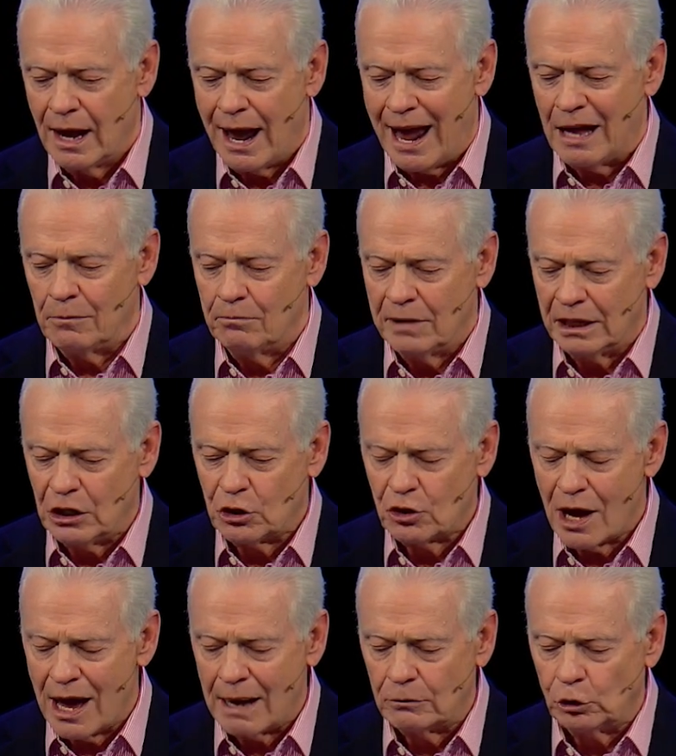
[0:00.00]
and many
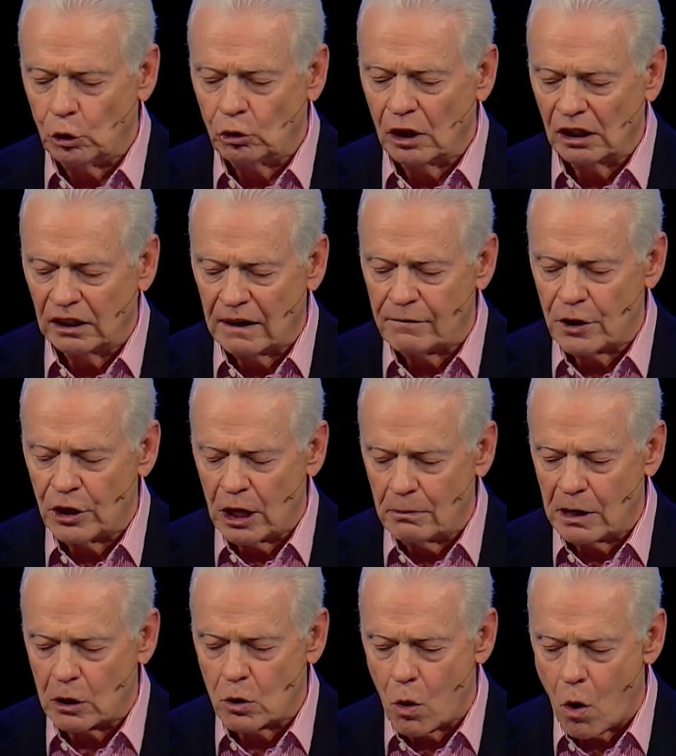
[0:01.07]
times you delivered them
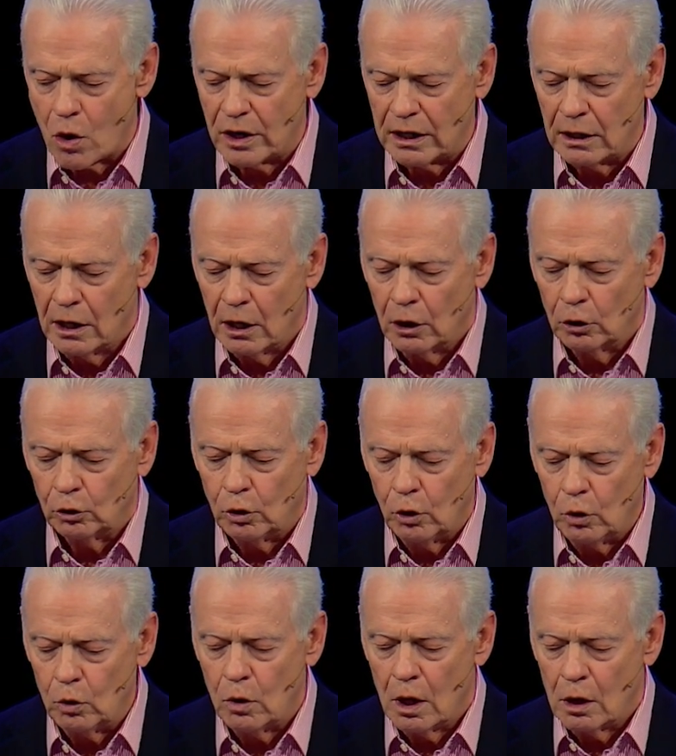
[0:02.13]
according
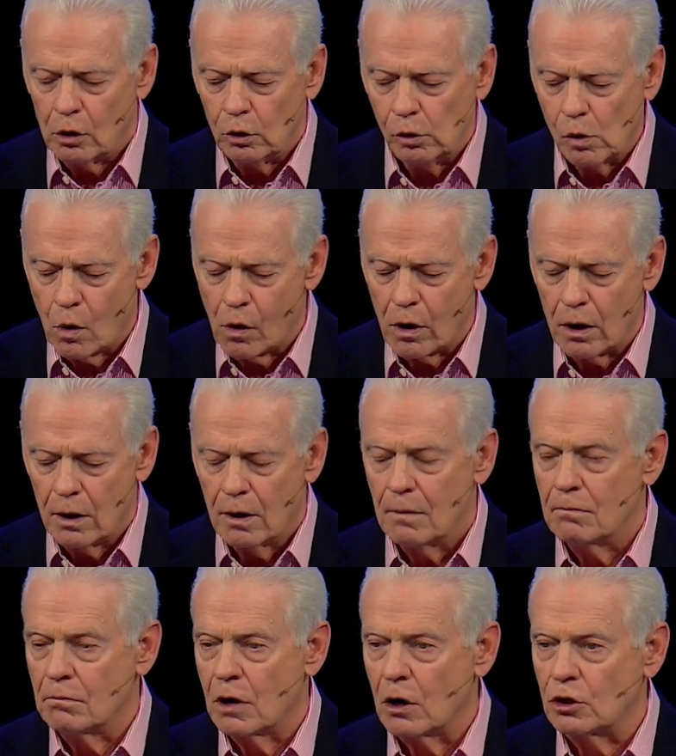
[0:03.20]
to your
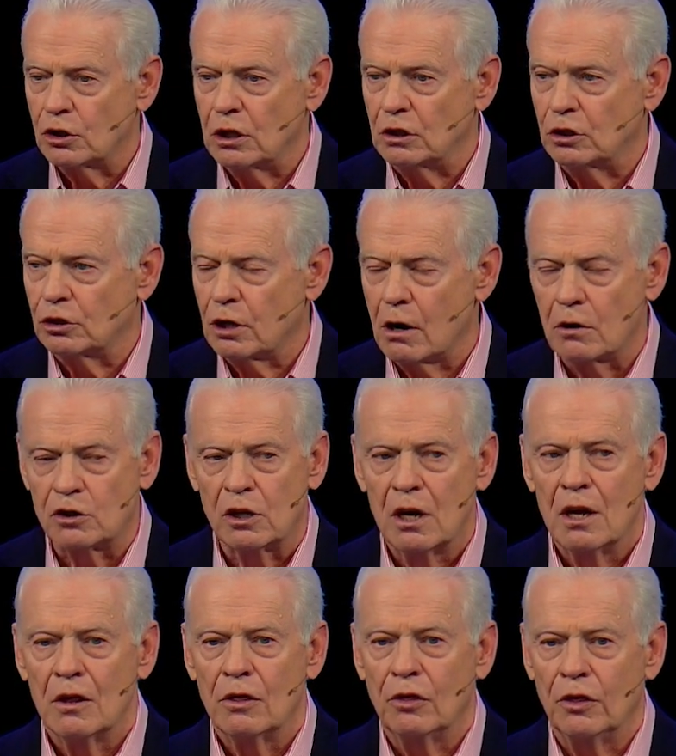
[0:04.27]
mercies. Church,
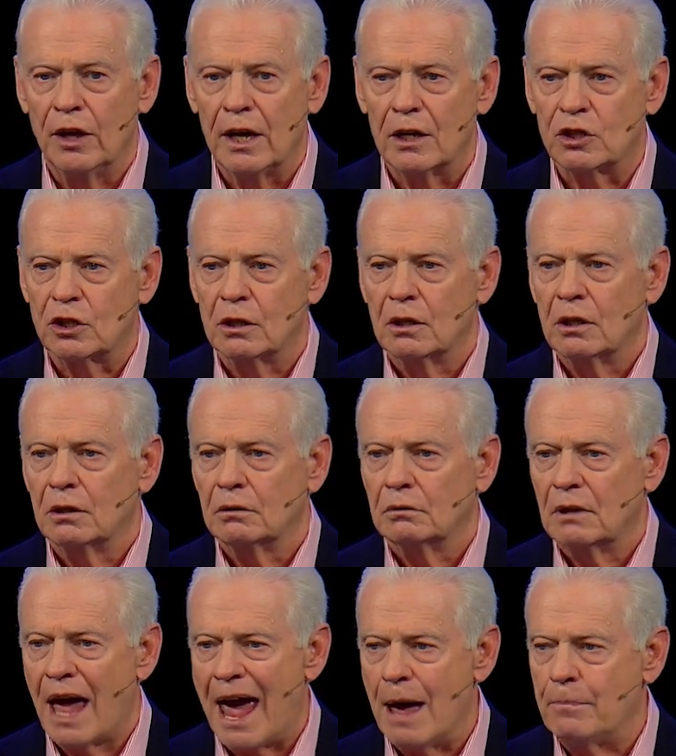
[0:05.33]
this
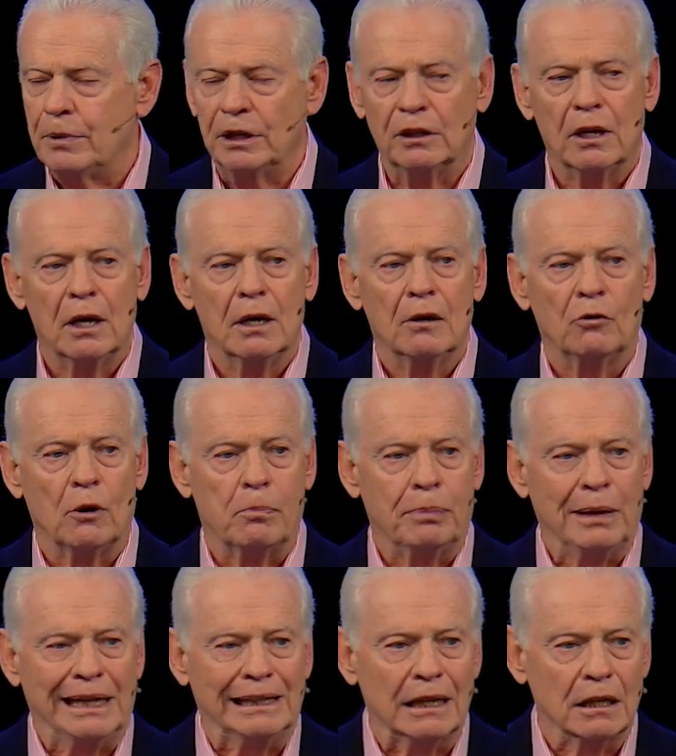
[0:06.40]
happened
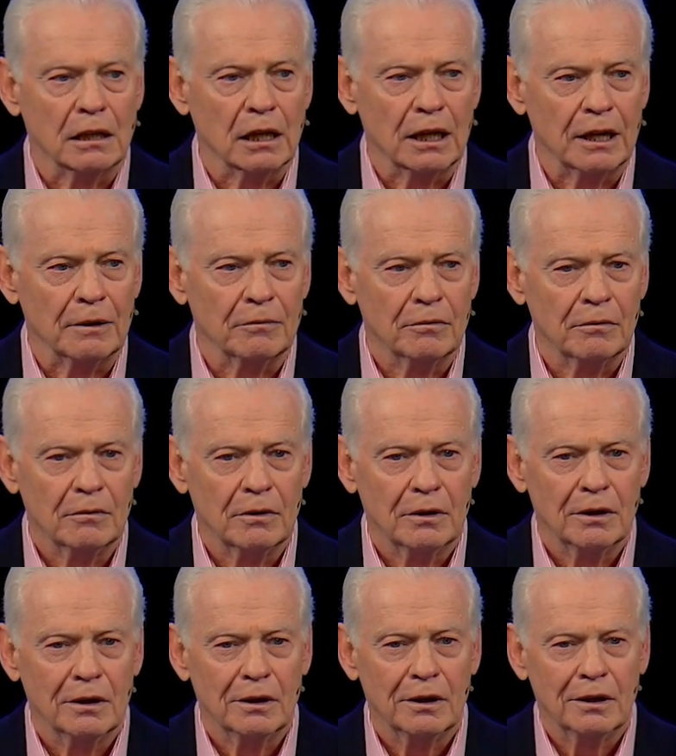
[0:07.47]
repeatedly.
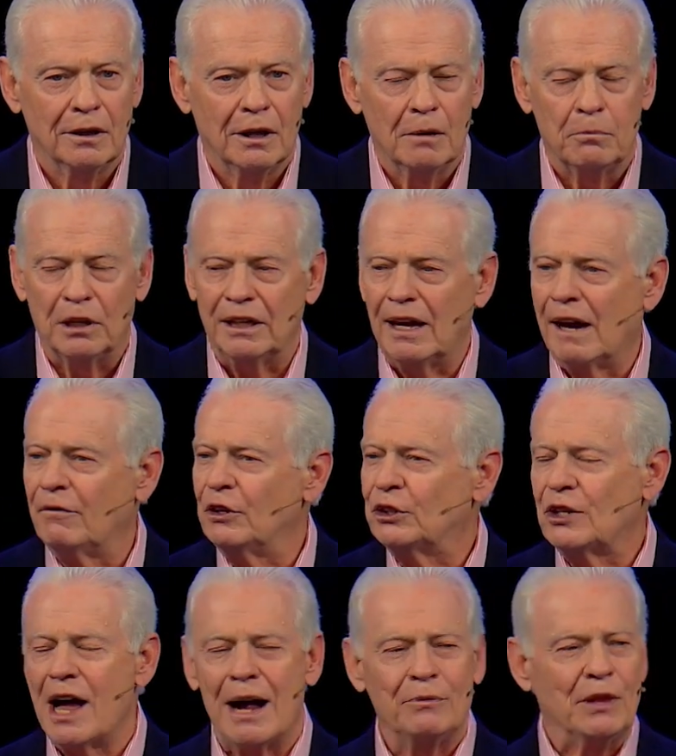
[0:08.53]
But every
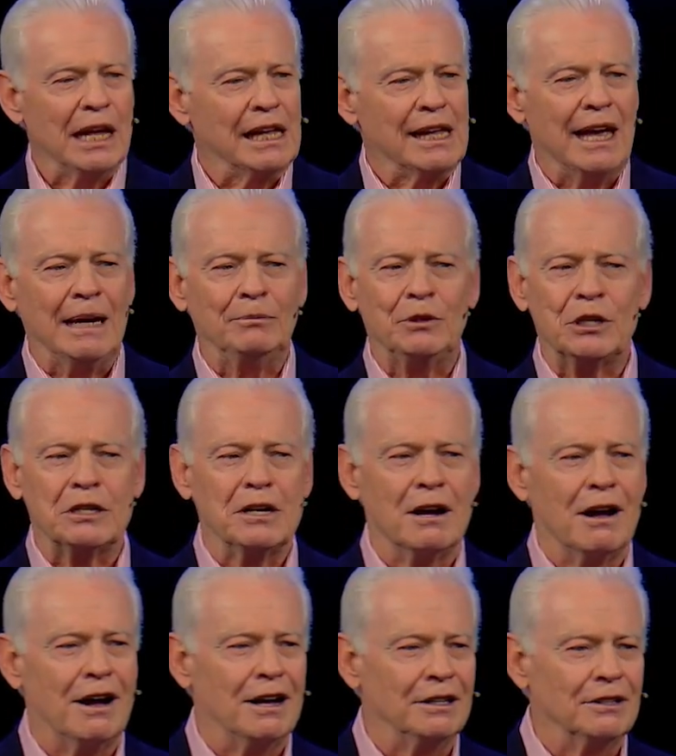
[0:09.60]
time they came to
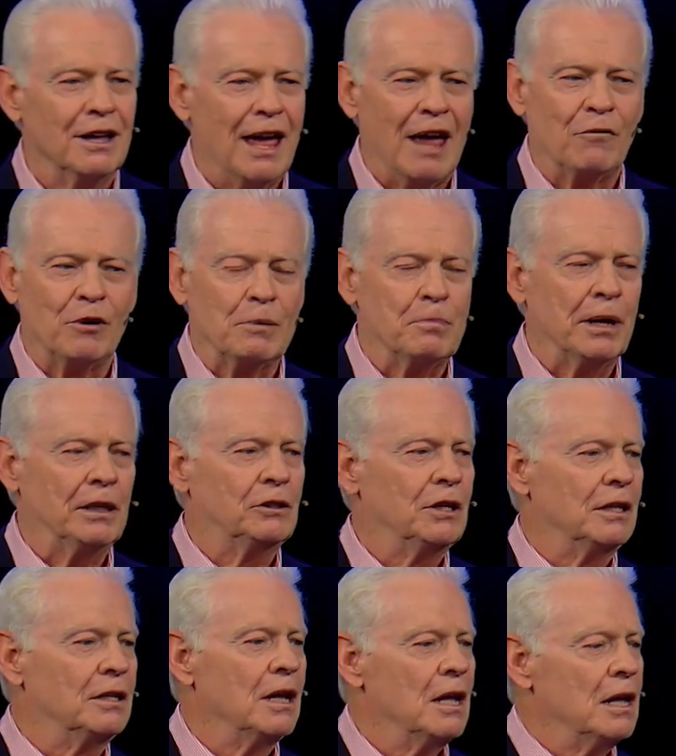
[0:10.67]
God and
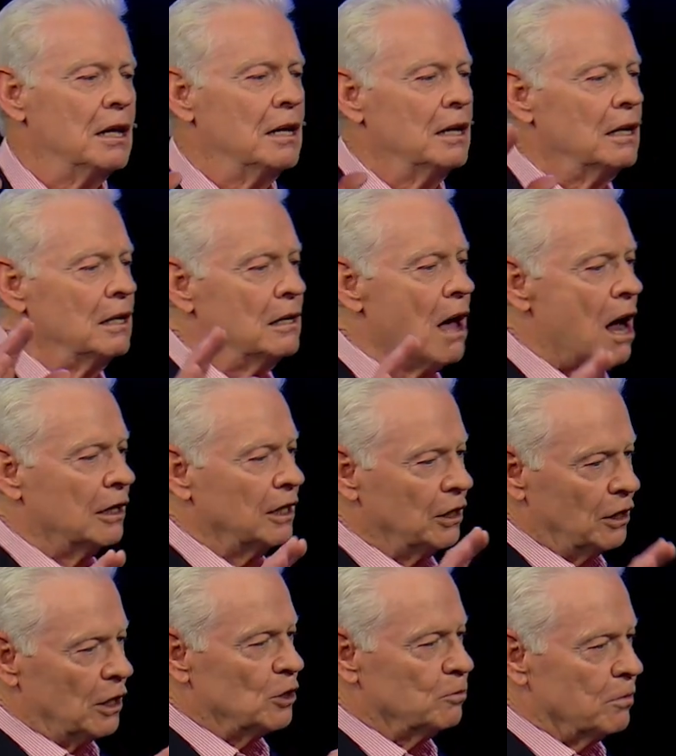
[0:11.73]
repented, God in
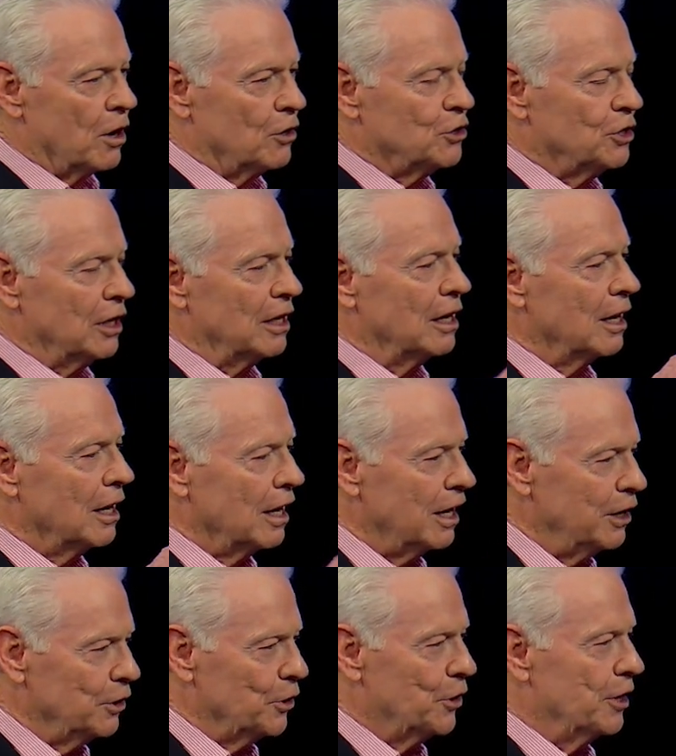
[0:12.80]
his mercy
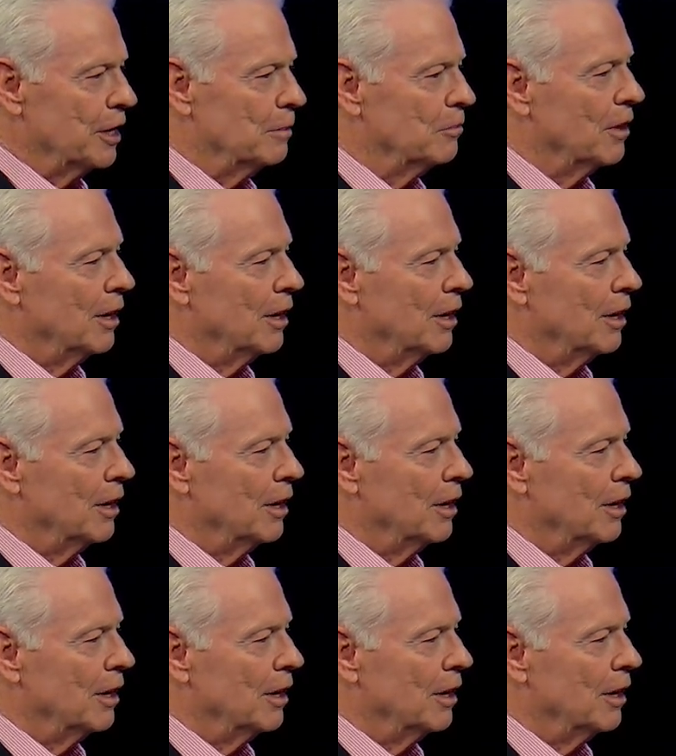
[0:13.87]
healed them